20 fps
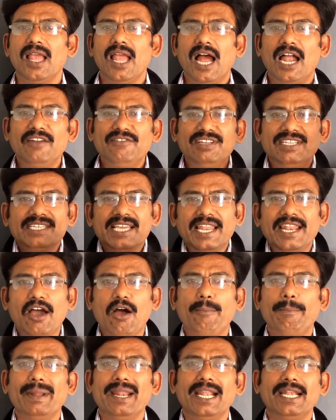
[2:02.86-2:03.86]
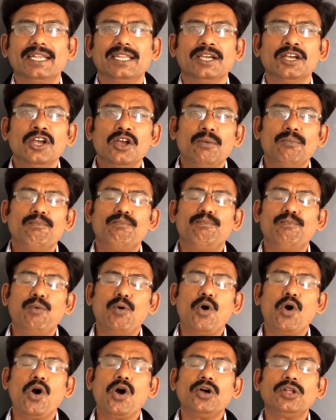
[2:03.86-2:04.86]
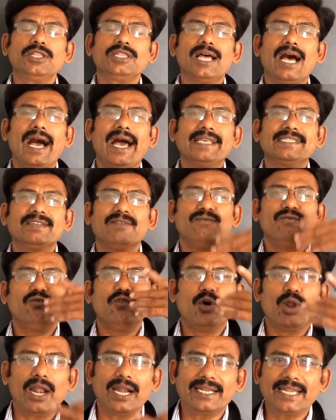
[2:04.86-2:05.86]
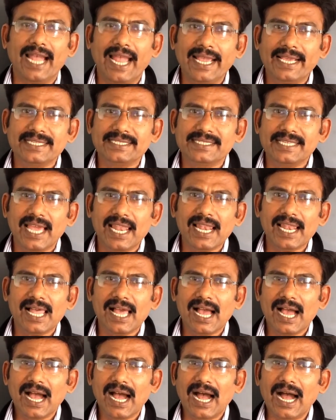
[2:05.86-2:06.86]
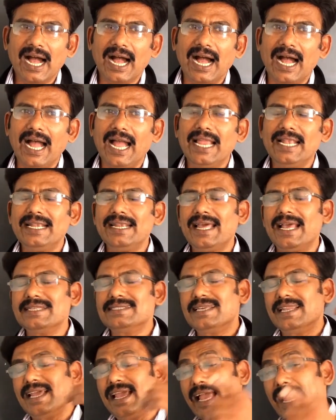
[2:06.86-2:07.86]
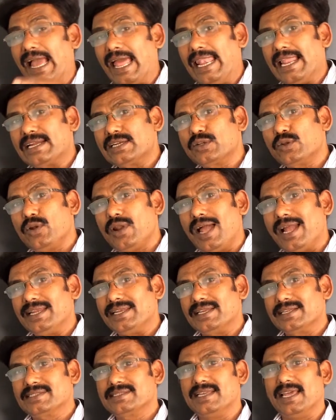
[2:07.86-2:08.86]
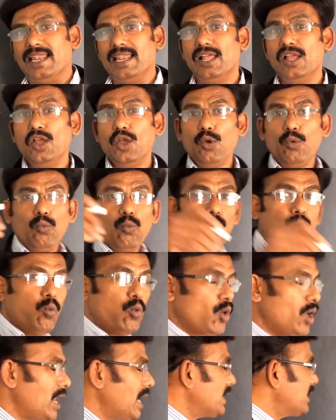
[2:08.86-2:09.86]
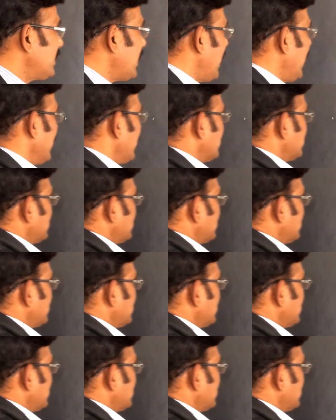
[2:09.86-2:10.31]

And which can operate both as a voltaic cell and as an electrolytic cell. Voltaic